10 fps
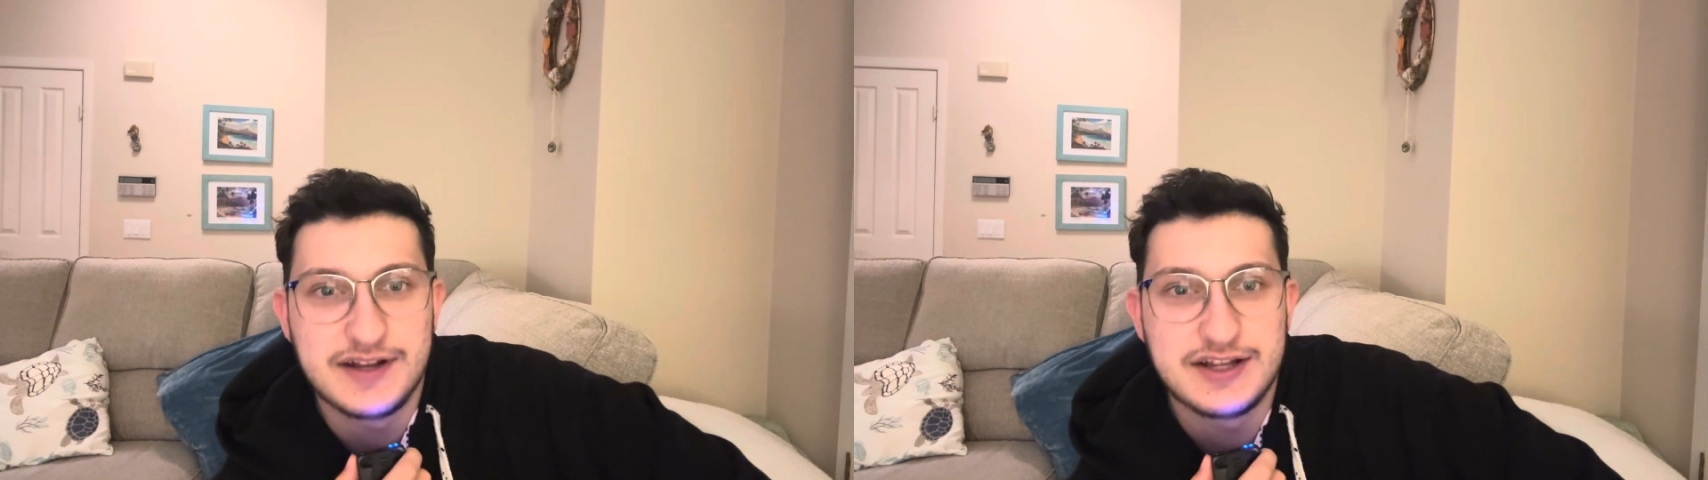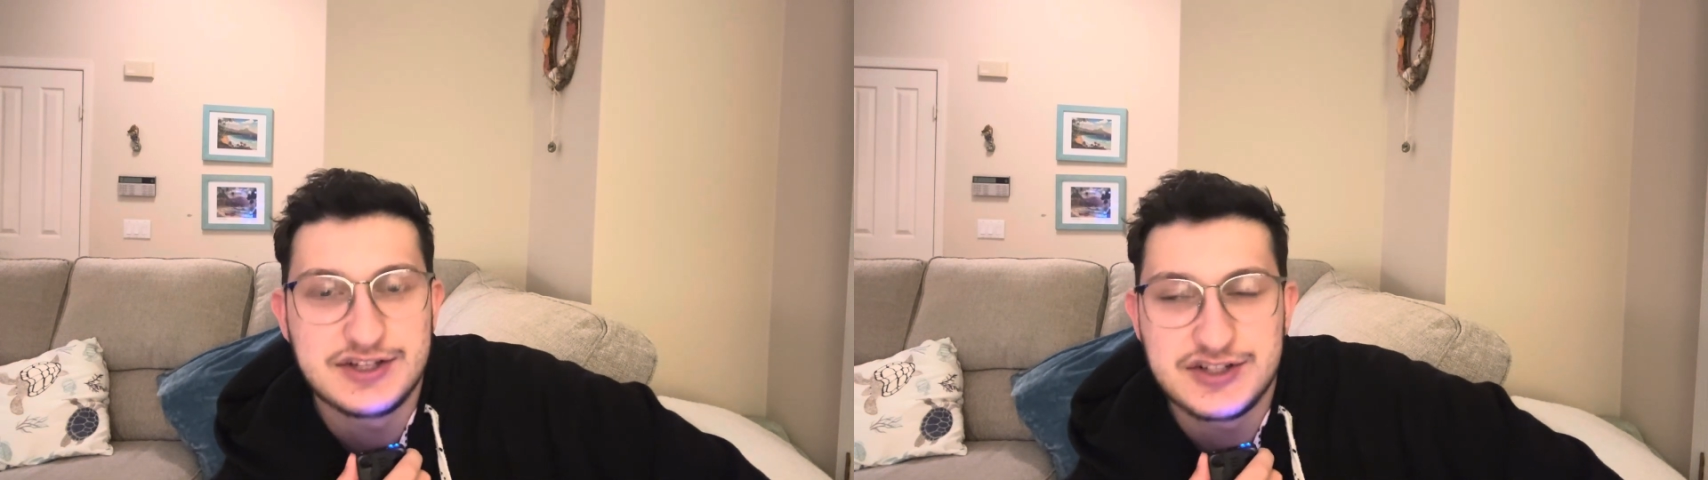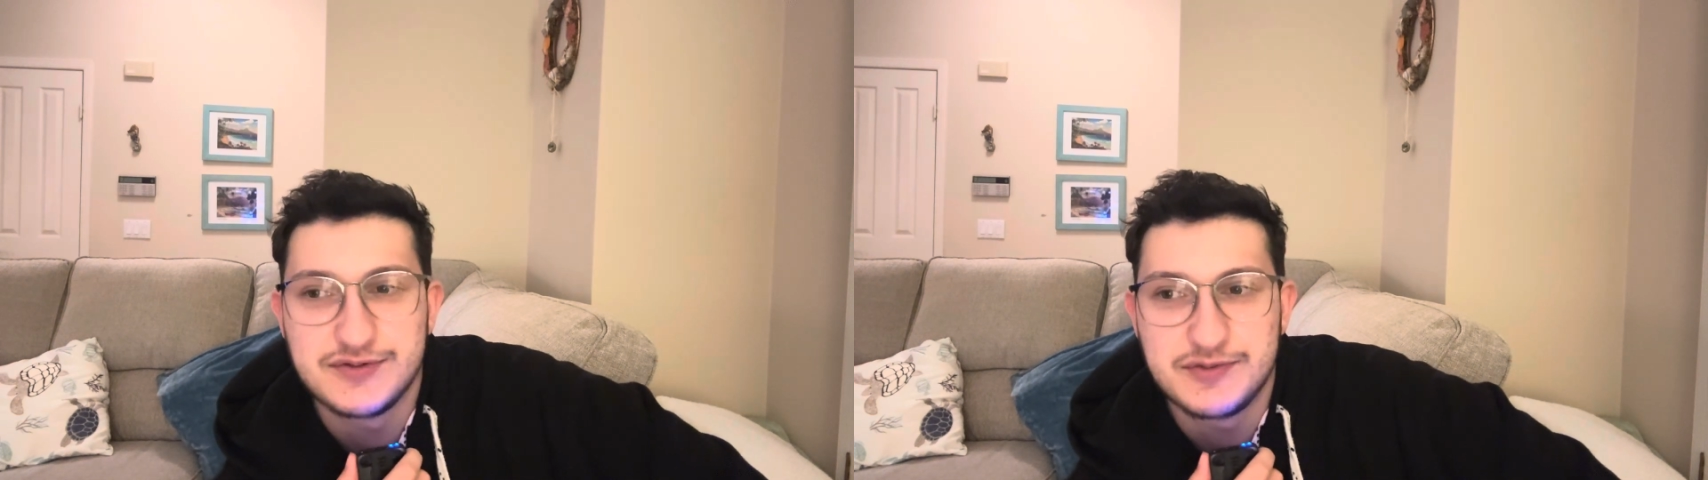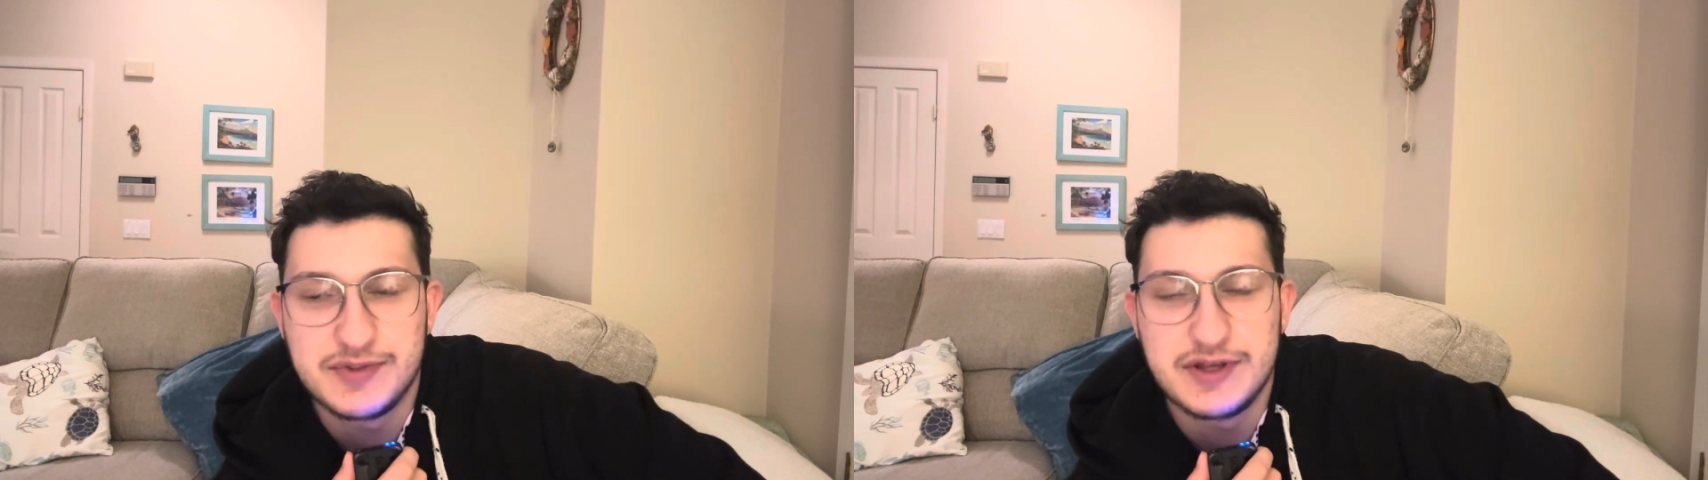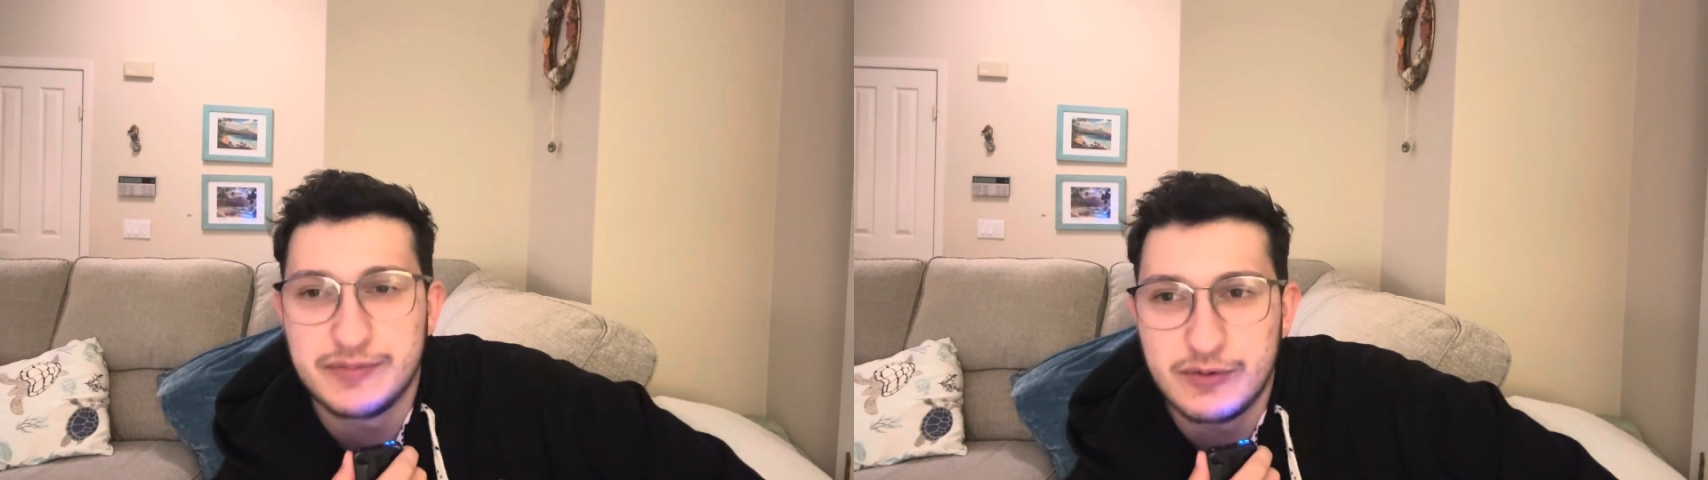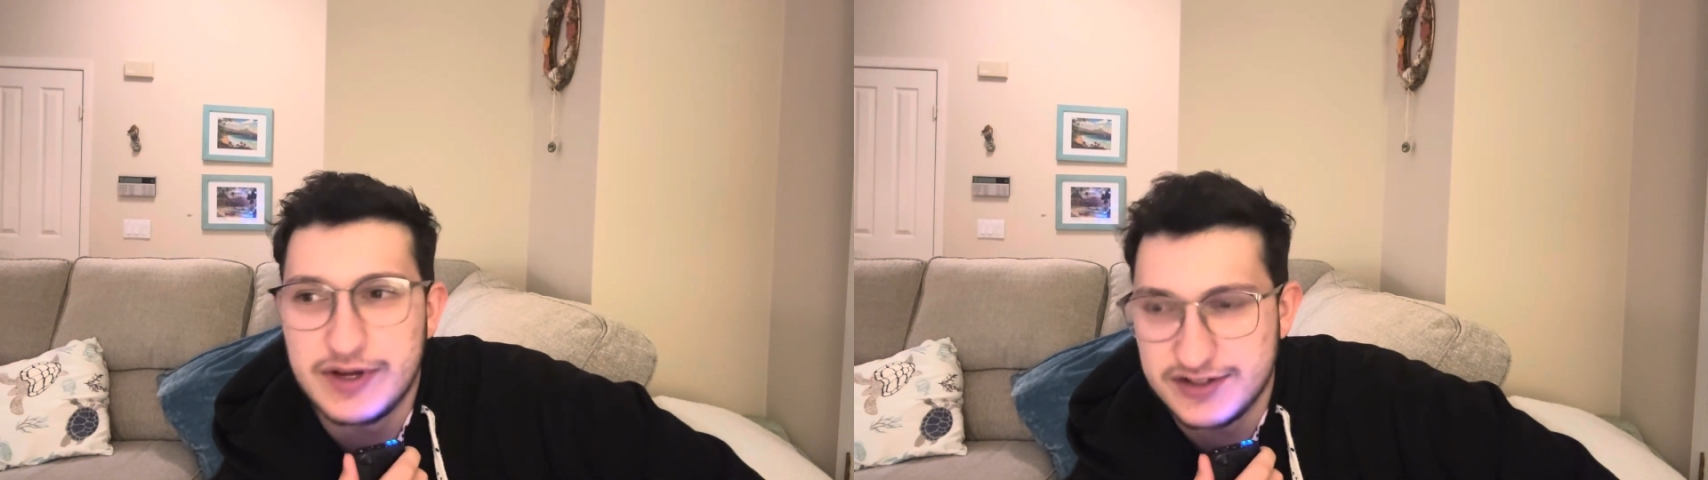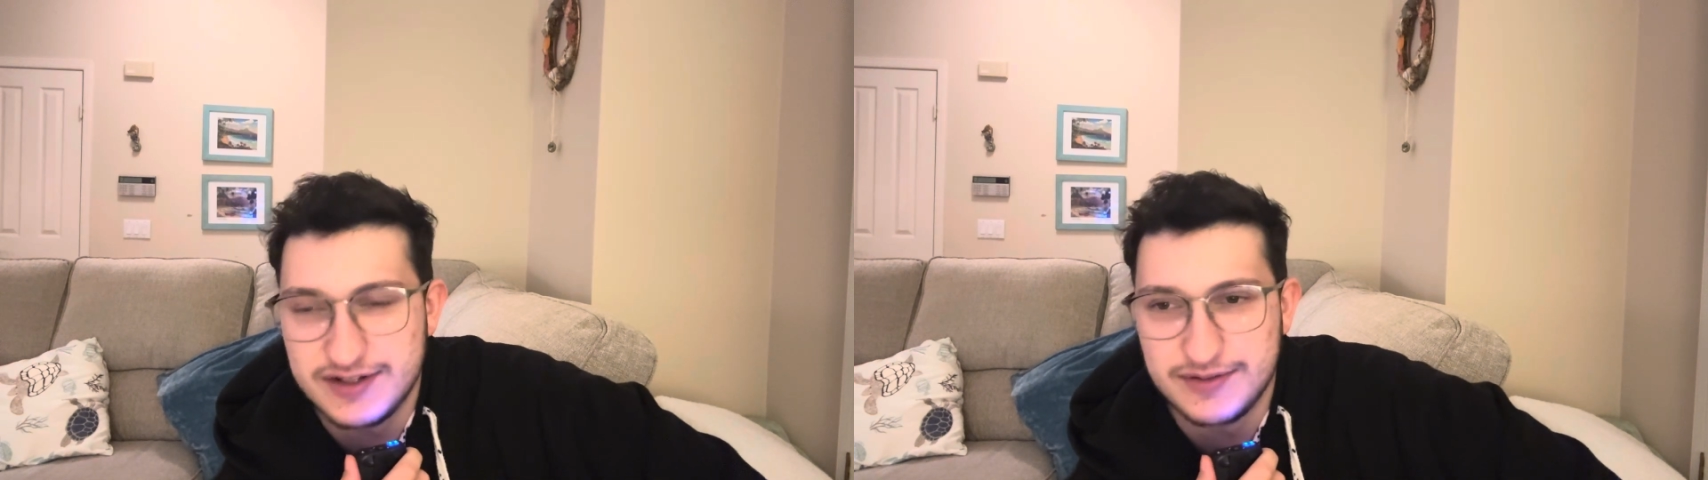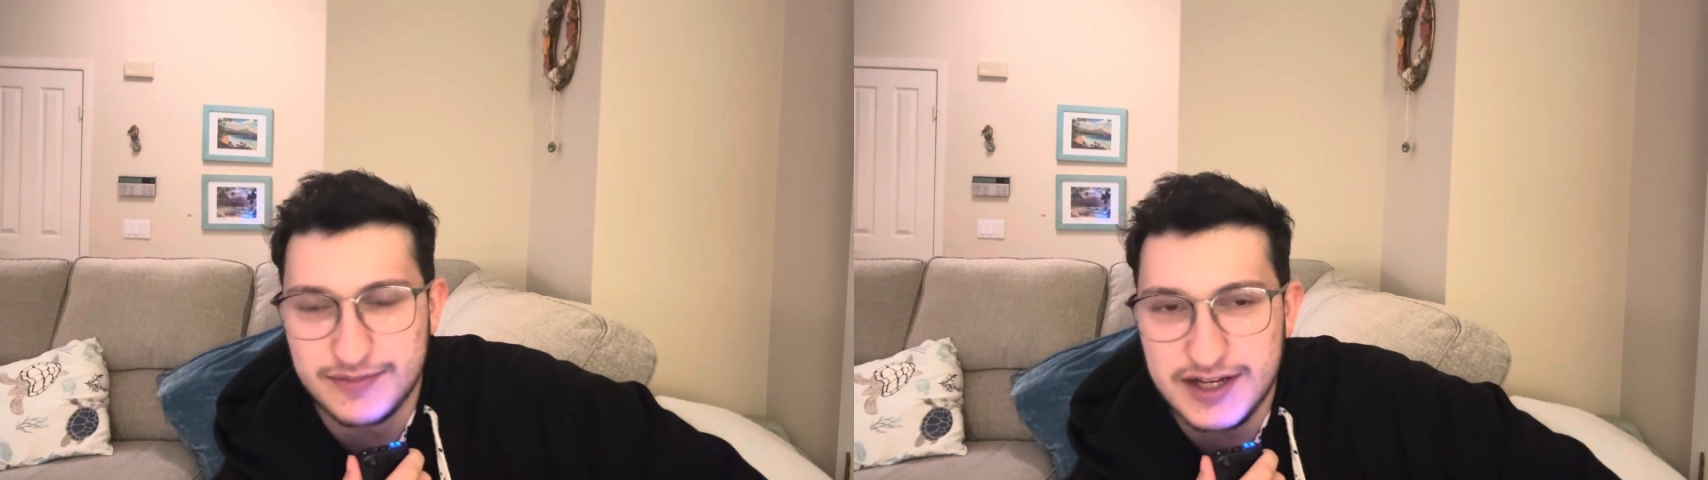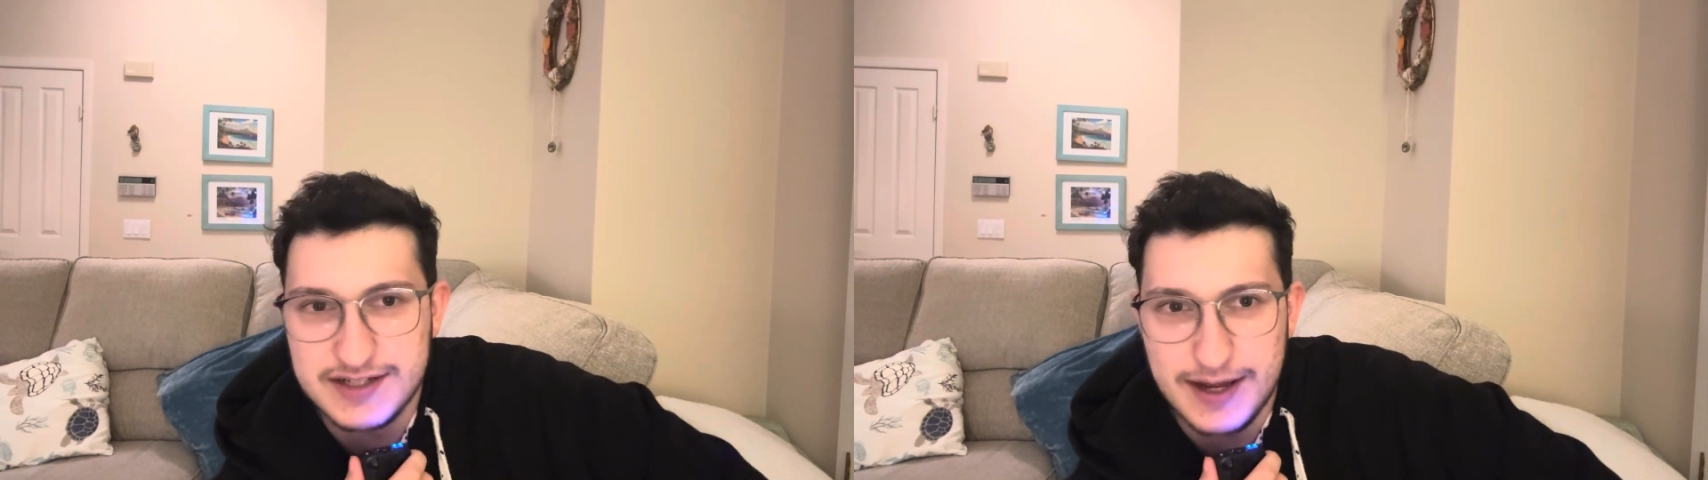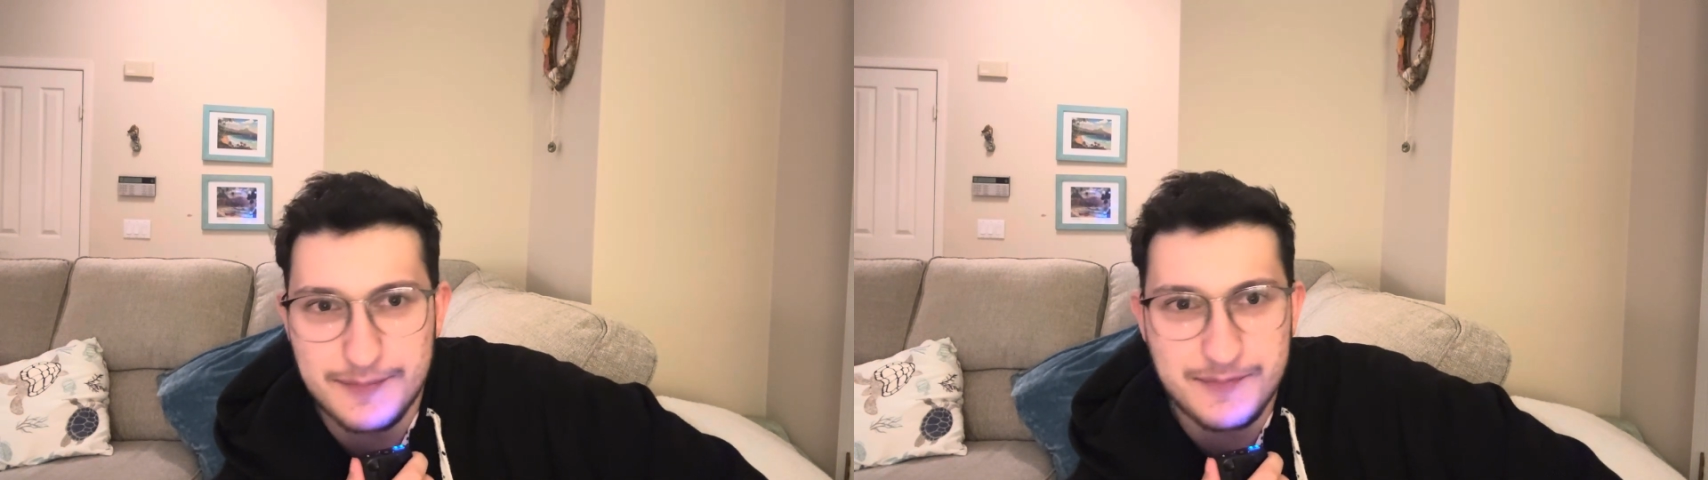issue with people wasting my
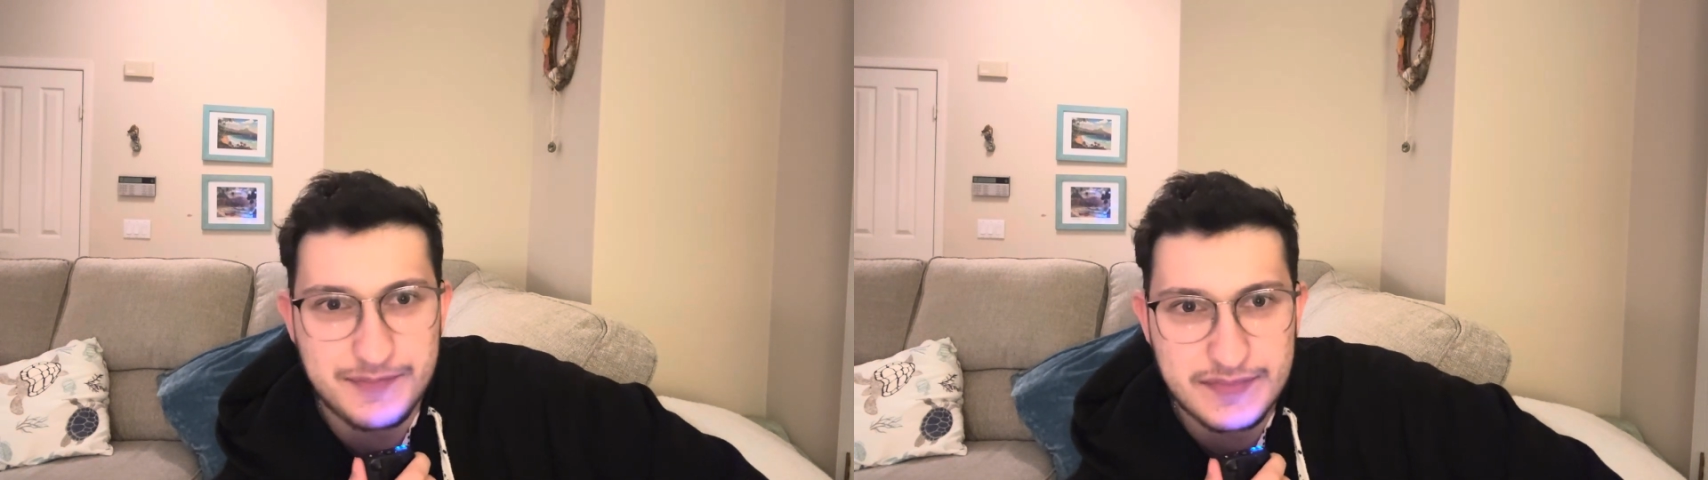time.